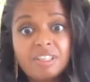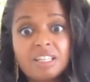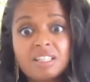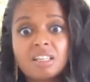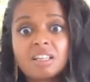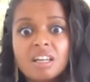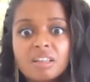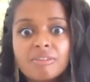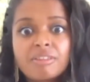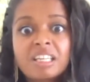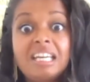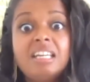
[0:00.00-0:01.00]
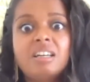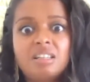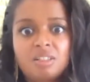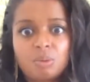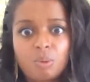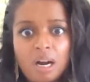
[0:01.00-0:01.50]
there's a lot of
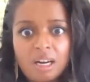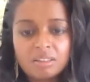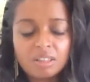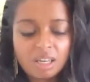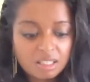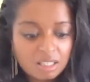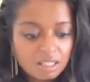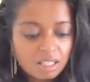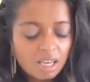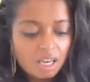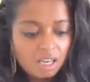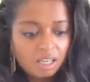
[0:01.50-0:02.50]
chaos around us.